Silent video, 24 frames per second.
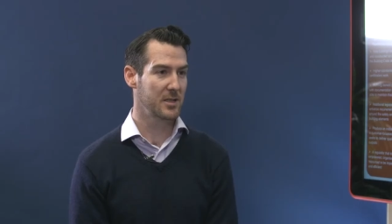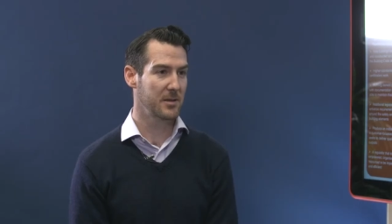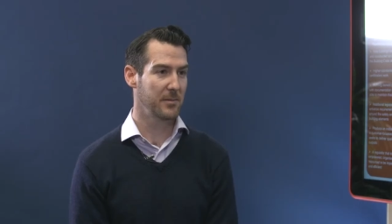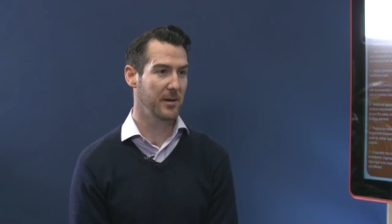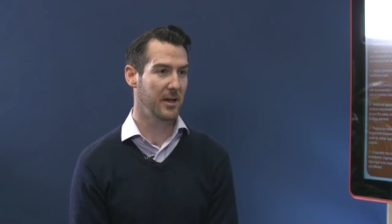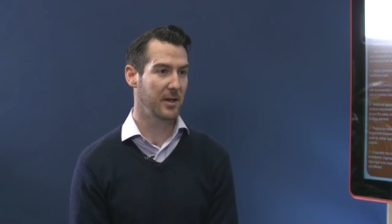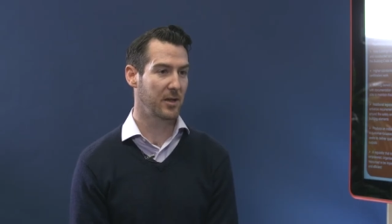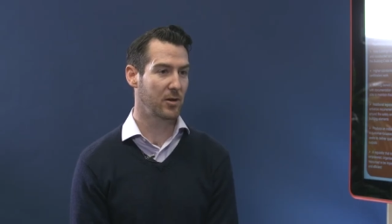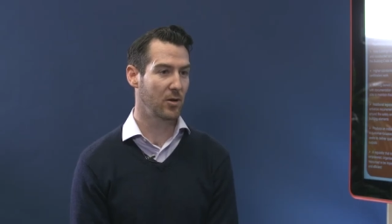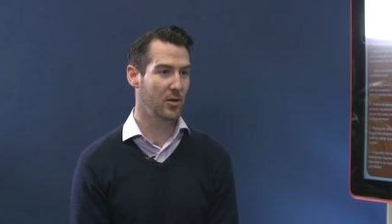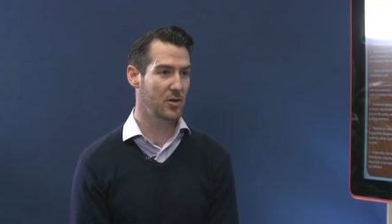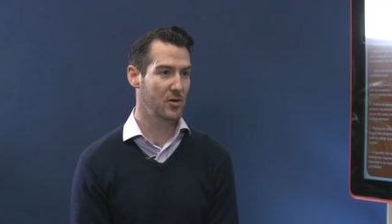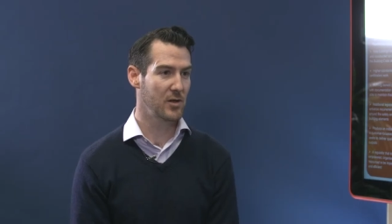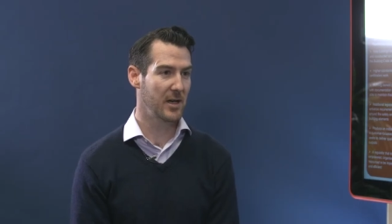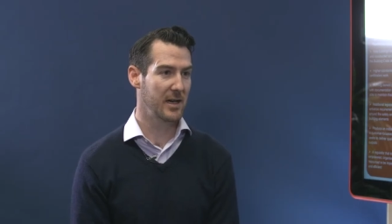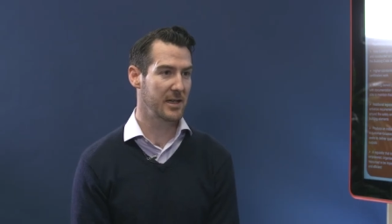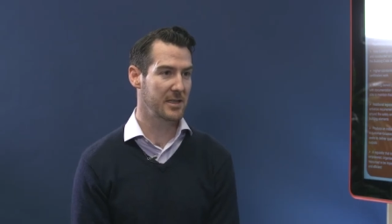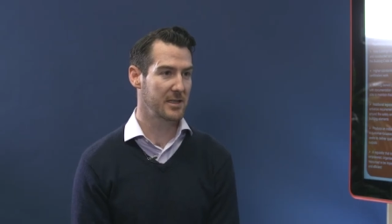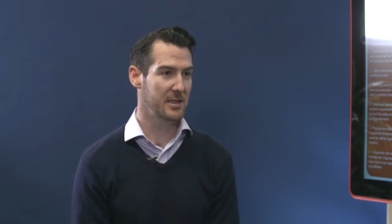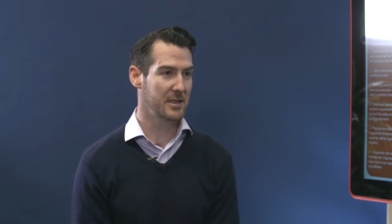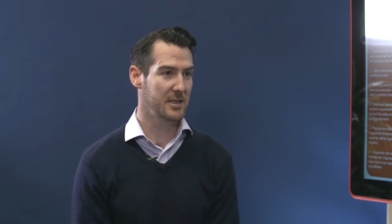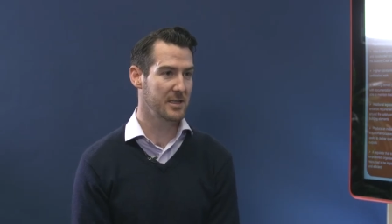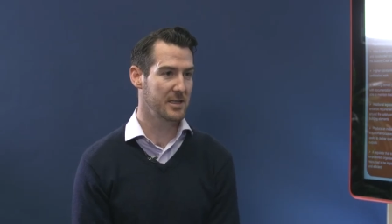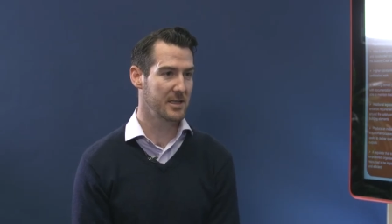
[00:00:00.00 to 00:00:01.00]
is about
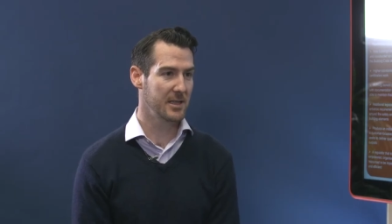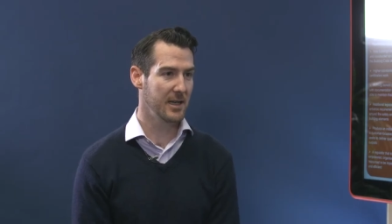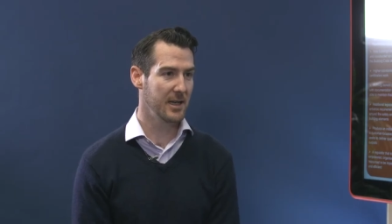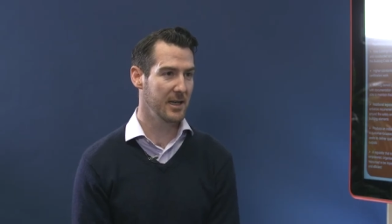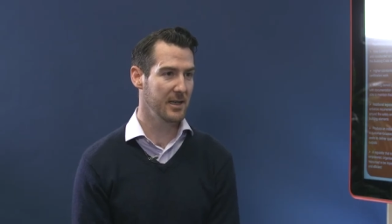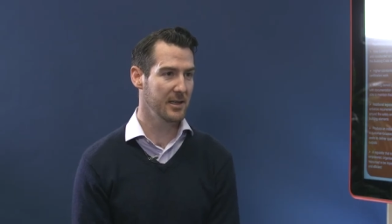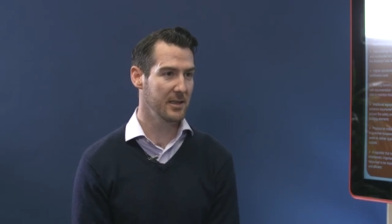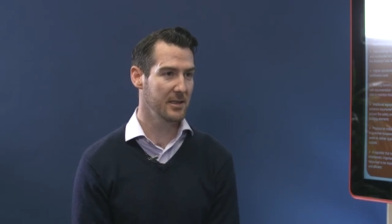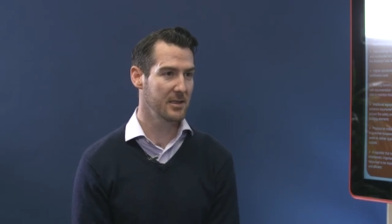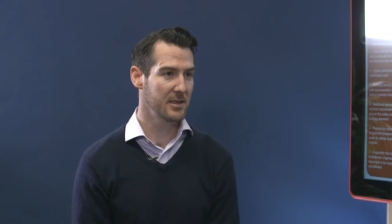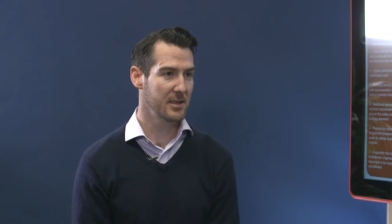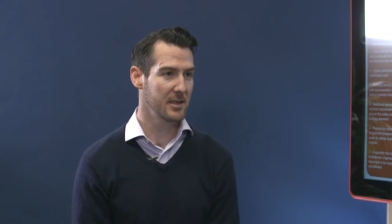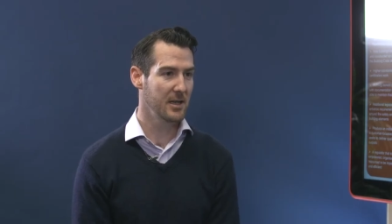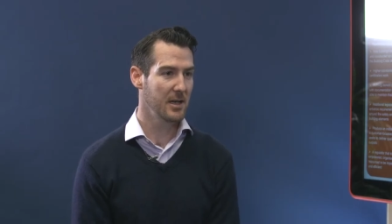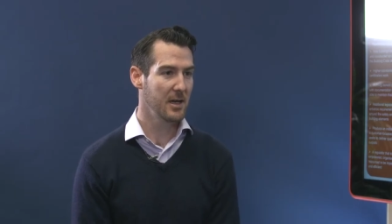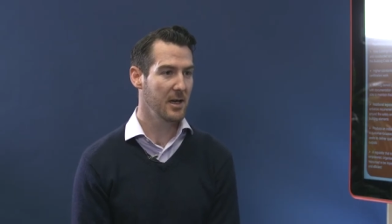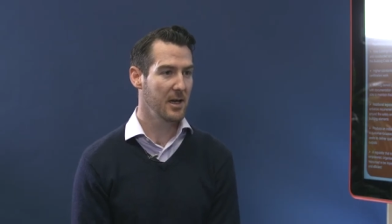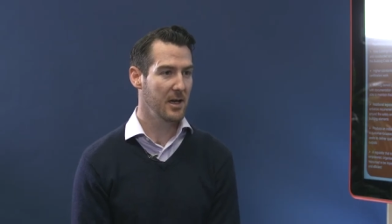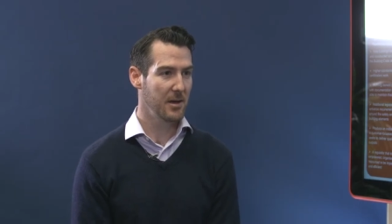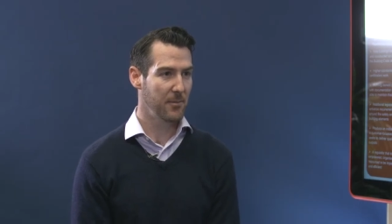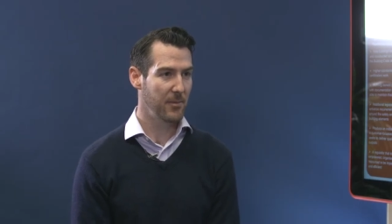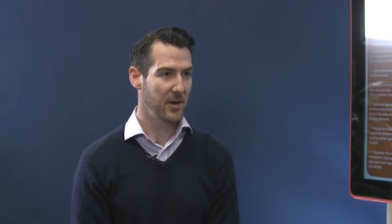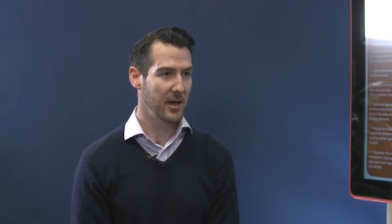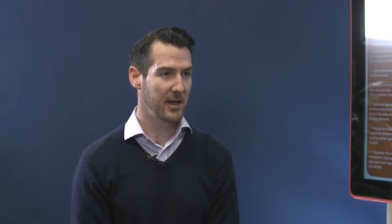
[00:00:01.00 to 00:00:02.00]
contracts and standards,
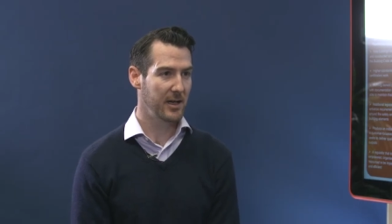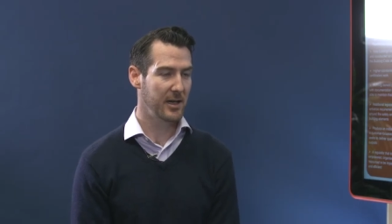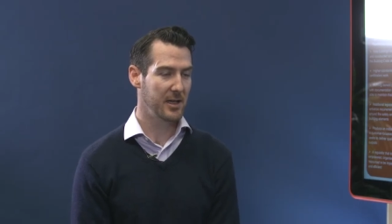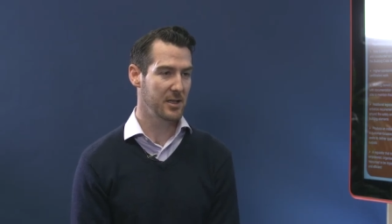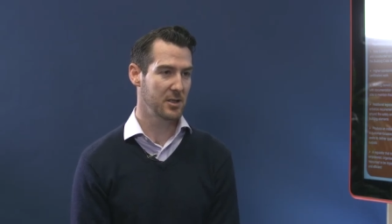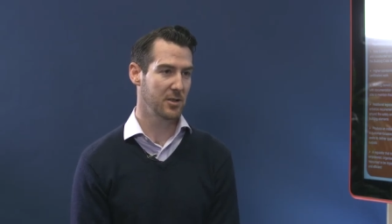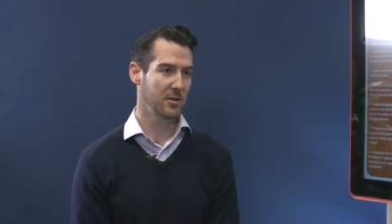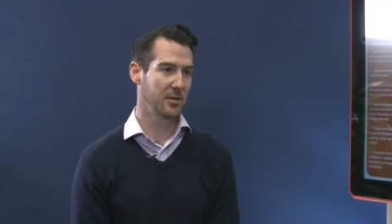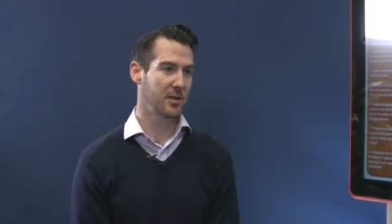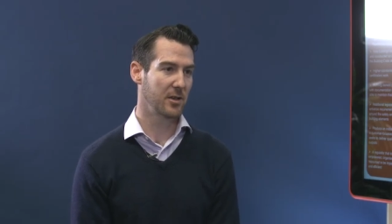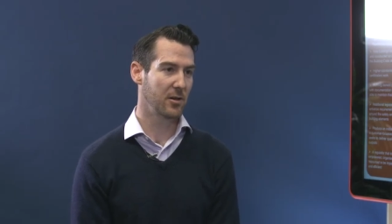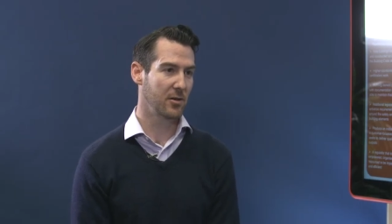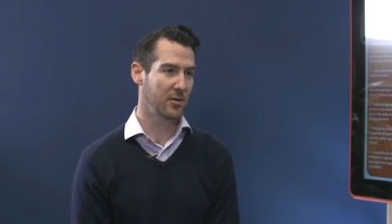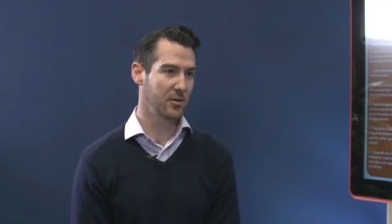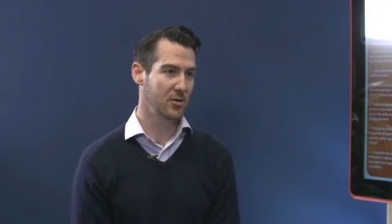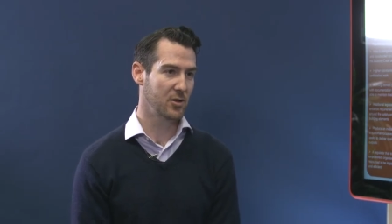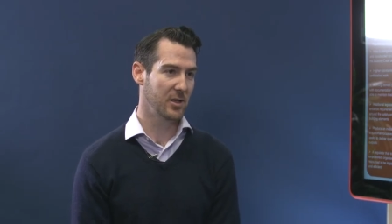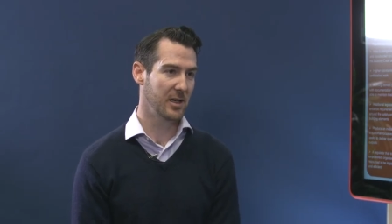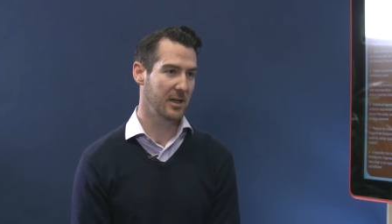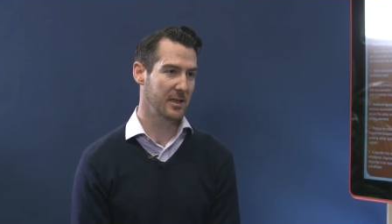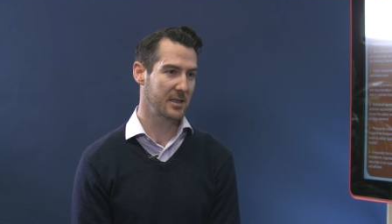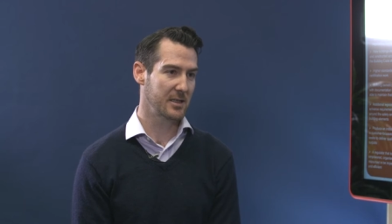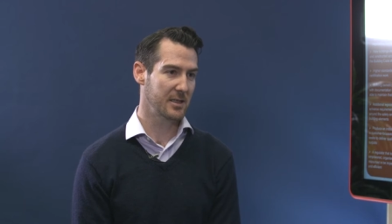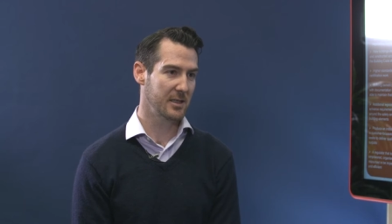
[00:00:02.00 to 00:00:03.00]
making sure the
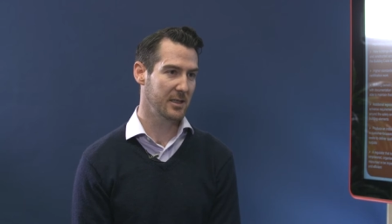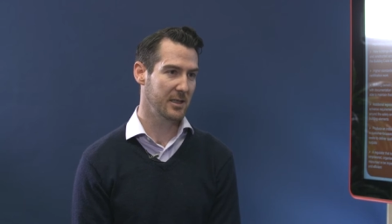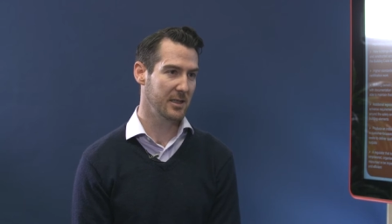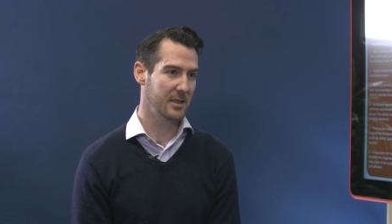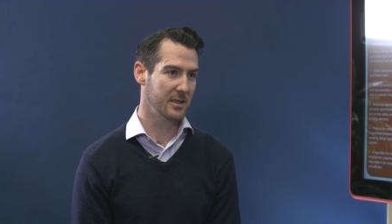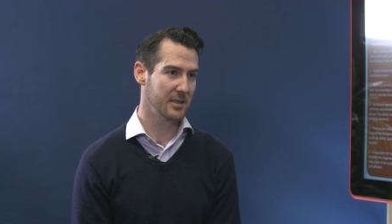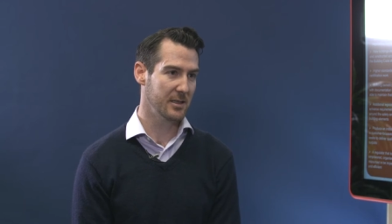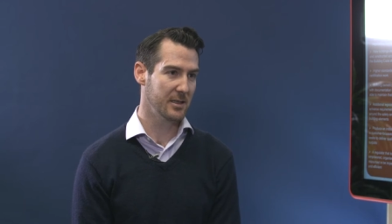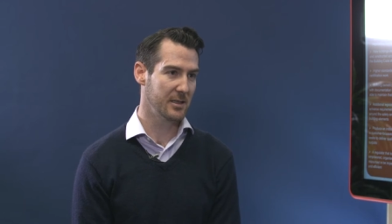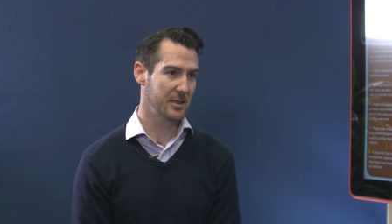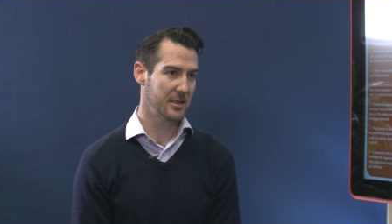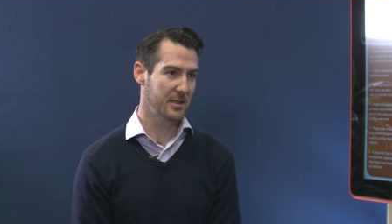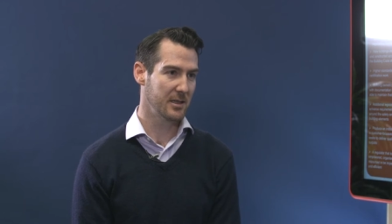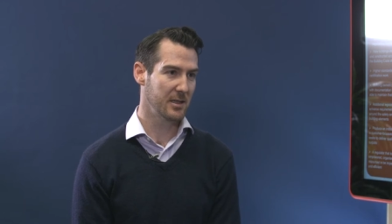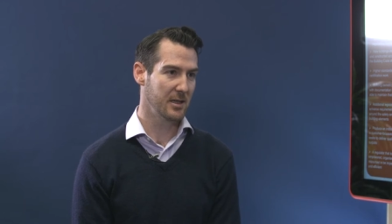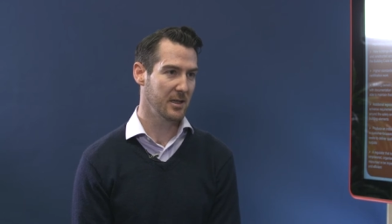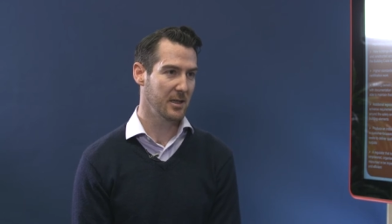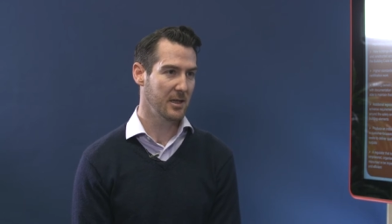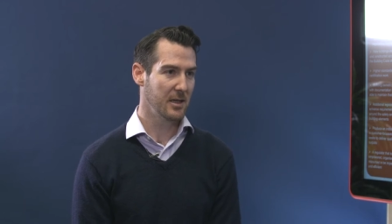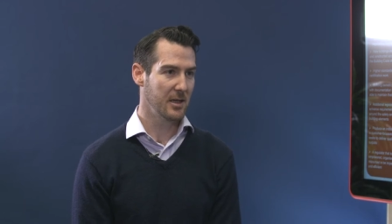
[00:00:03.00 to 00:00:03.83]
contracts that exist